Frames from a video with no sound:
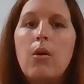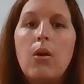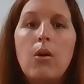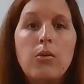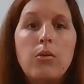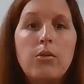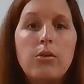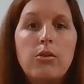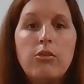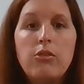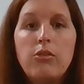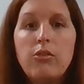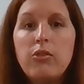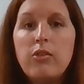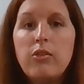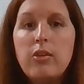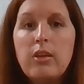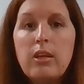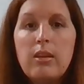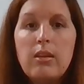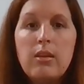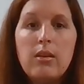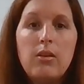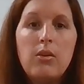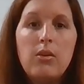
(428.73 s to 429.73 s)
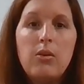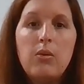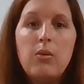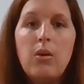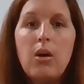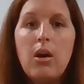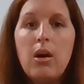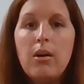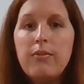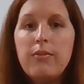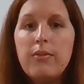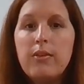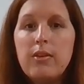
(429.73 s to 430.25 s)
oh, did you see the new
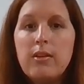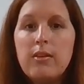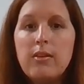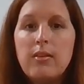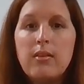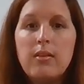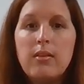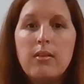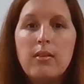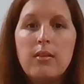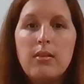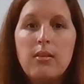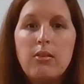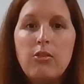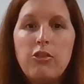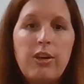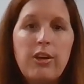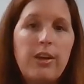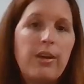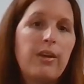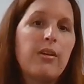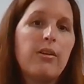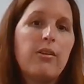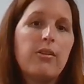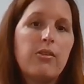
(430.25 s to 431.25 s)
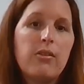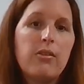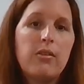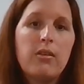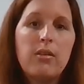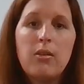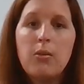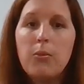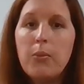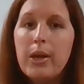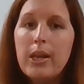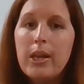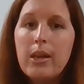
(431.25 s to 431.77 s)
office chairs
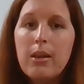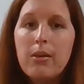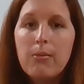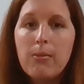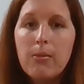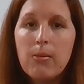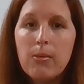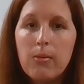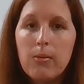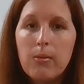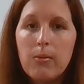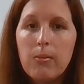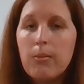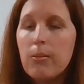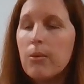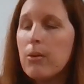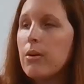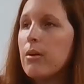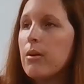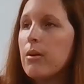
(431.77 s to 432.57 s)
in the waiting room?